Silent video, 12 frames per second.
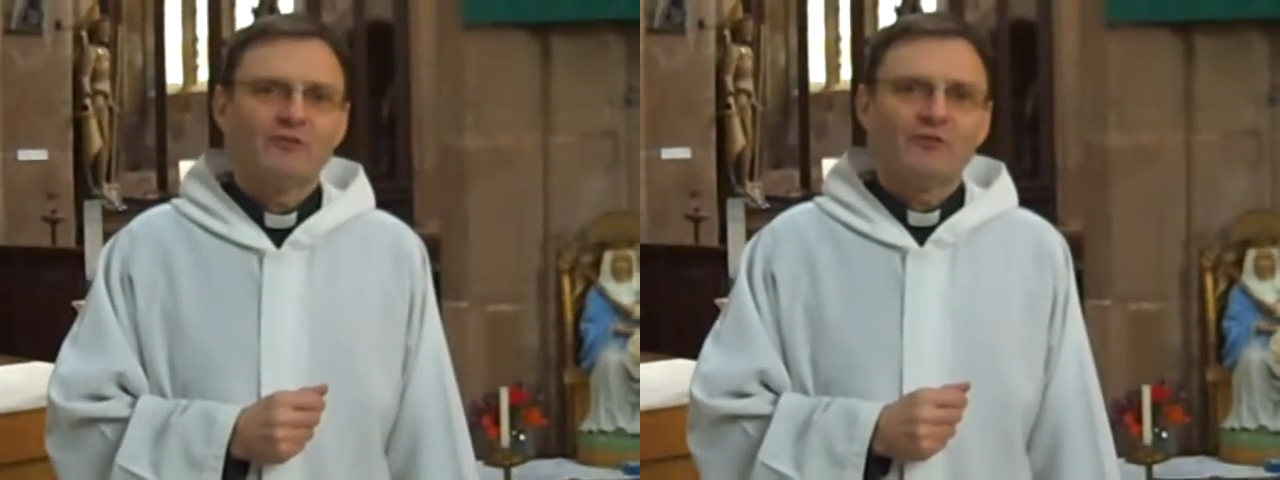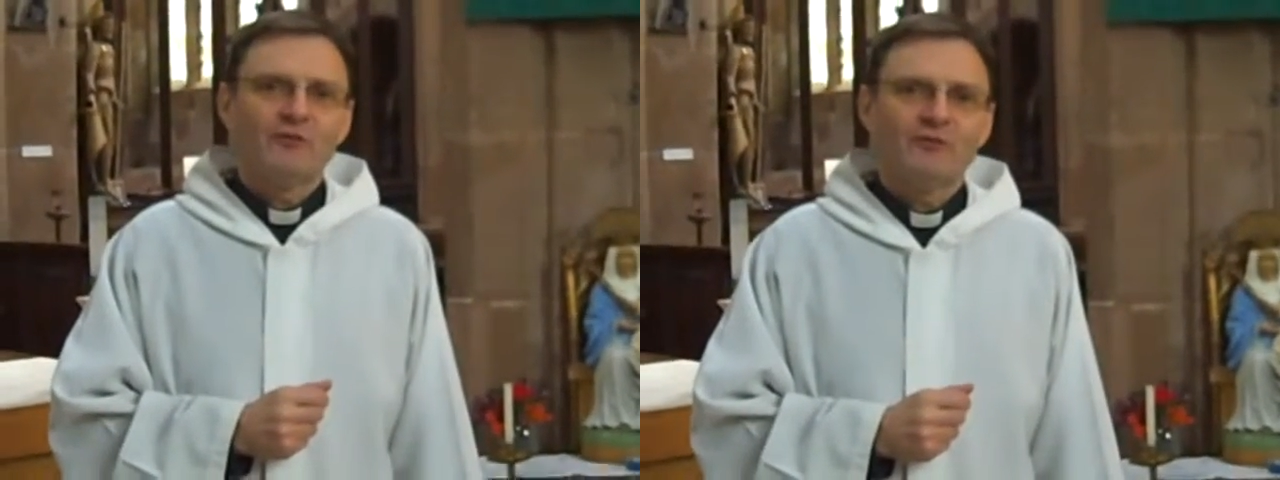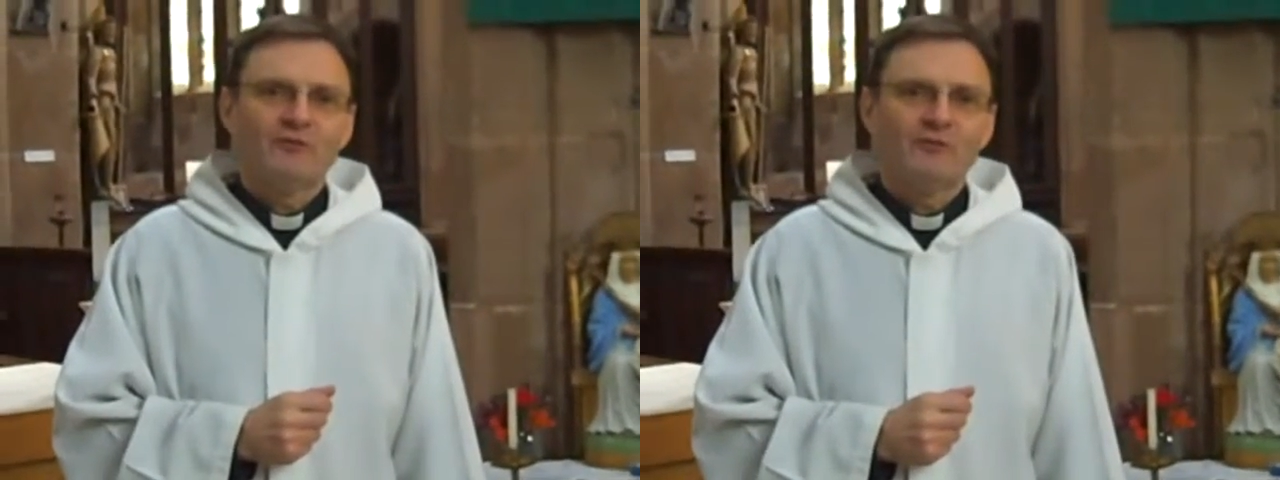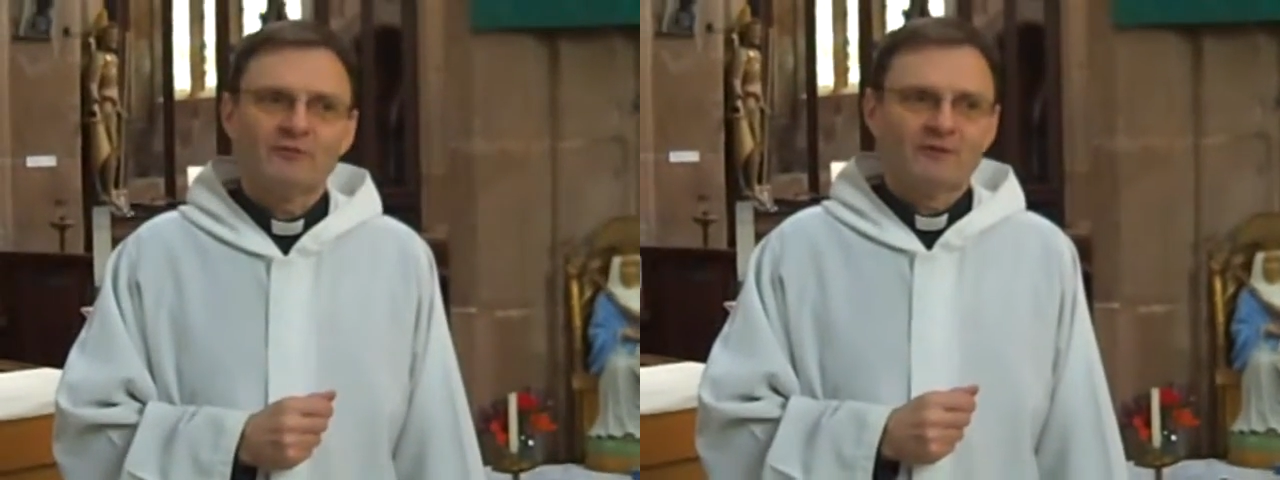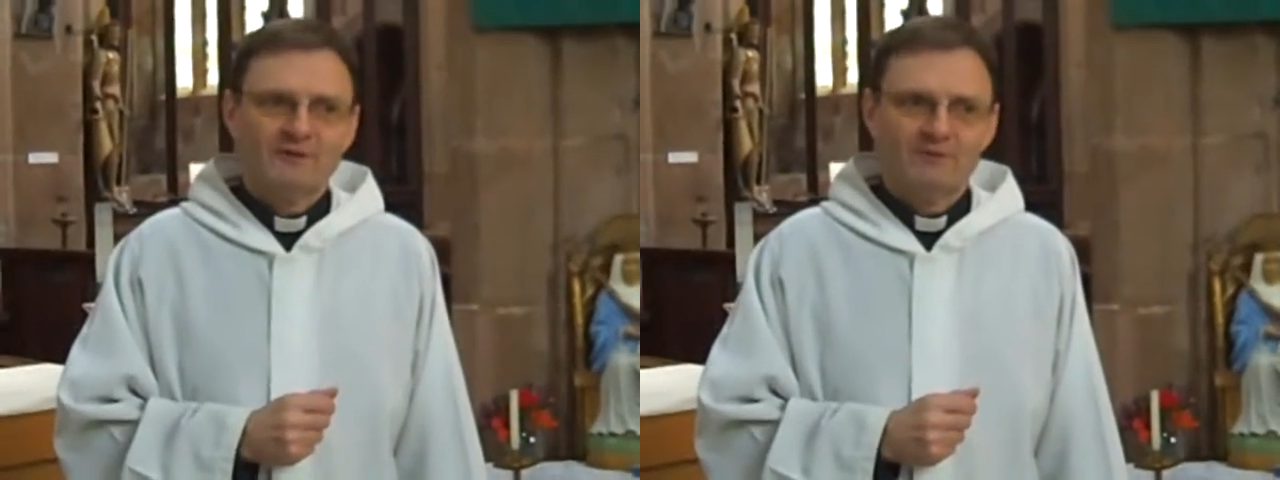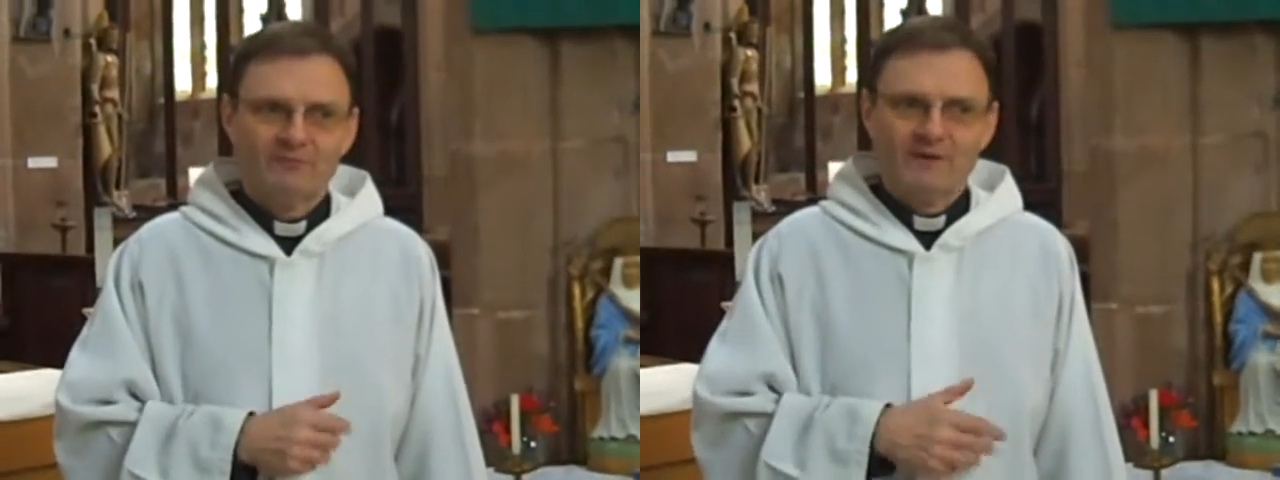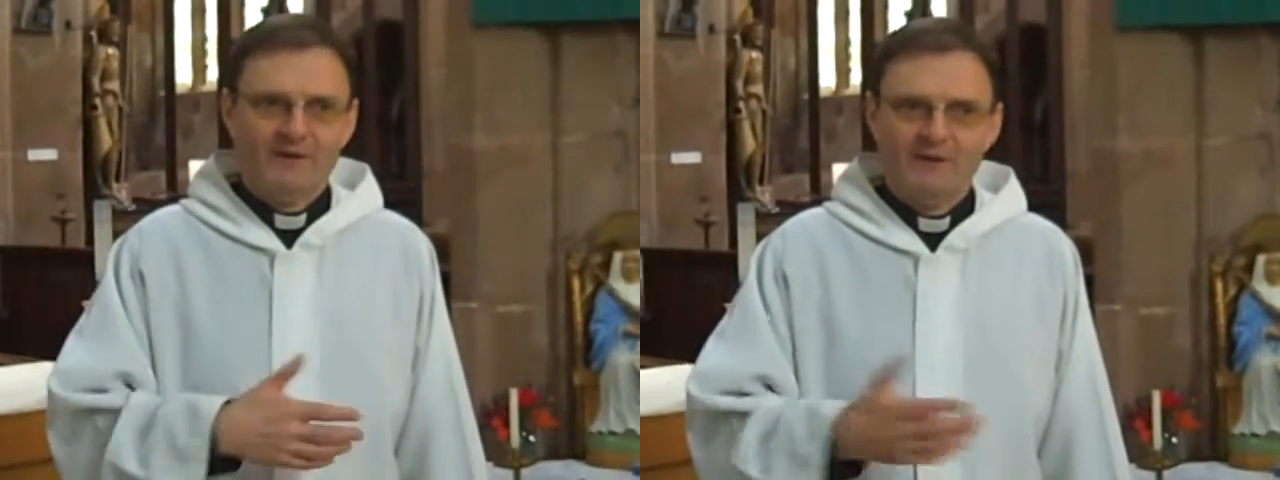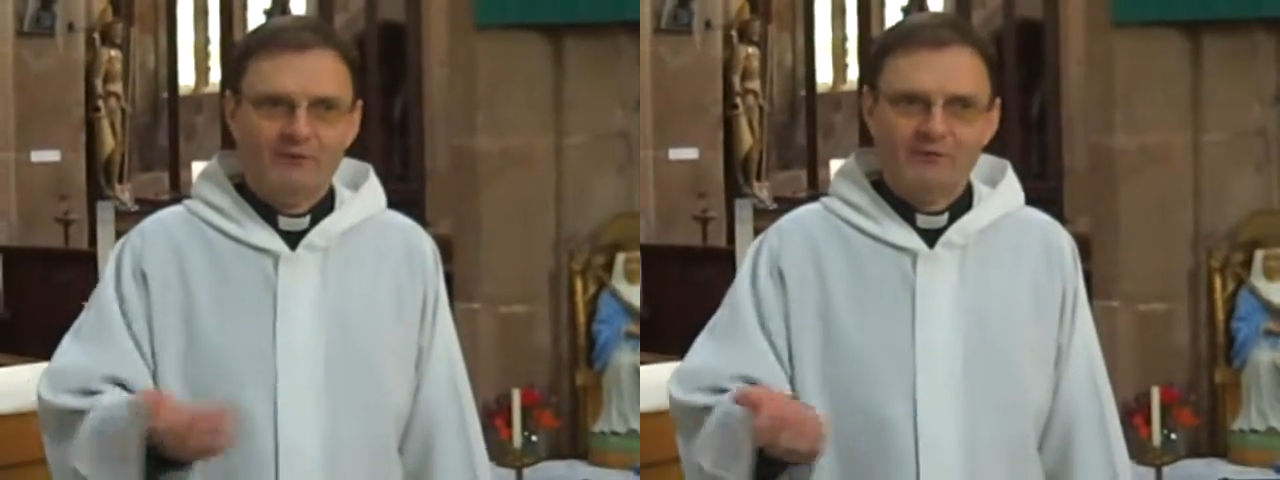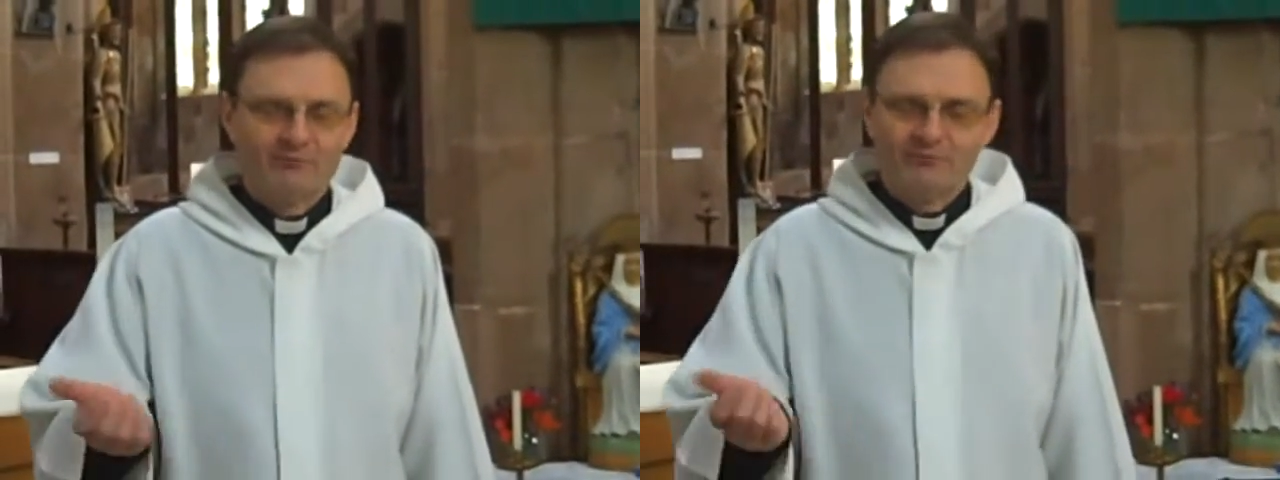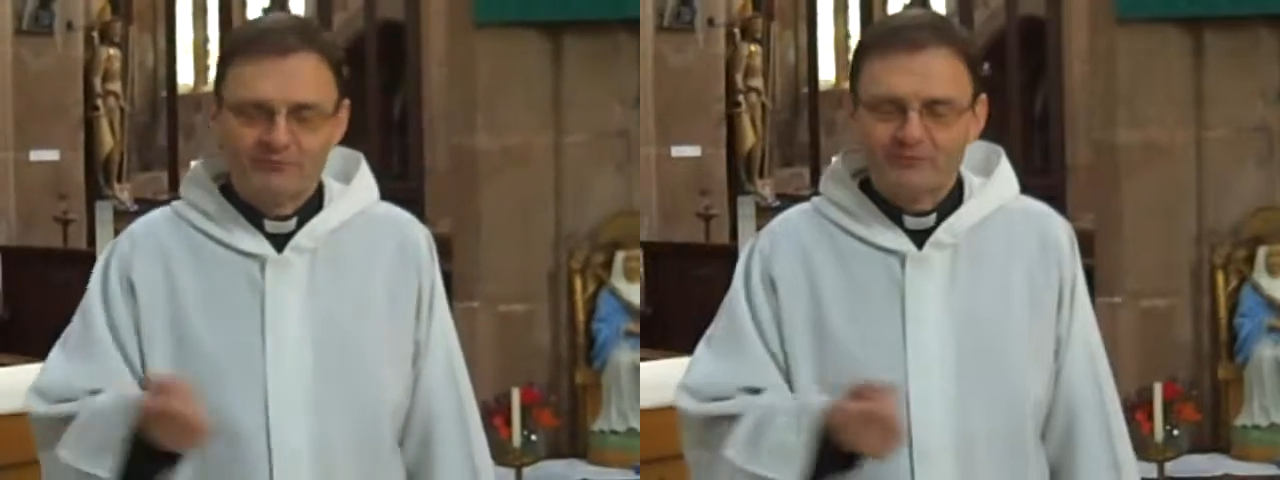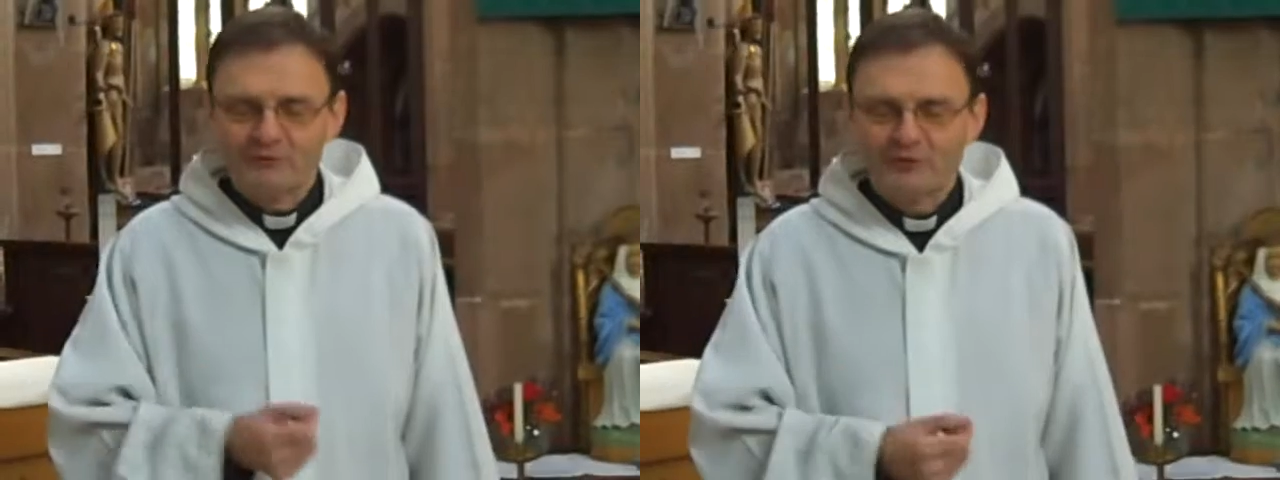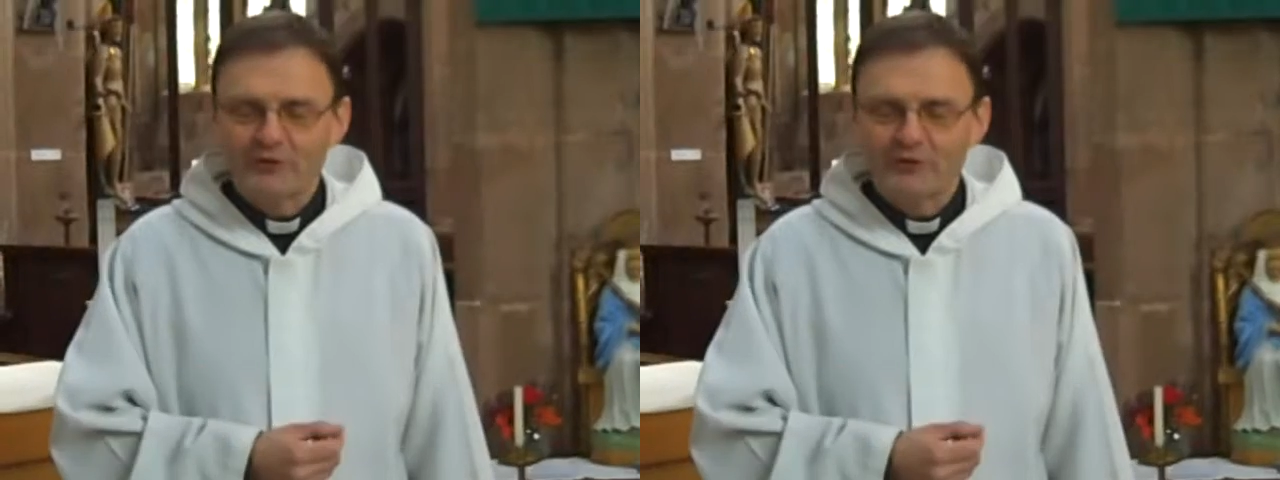to the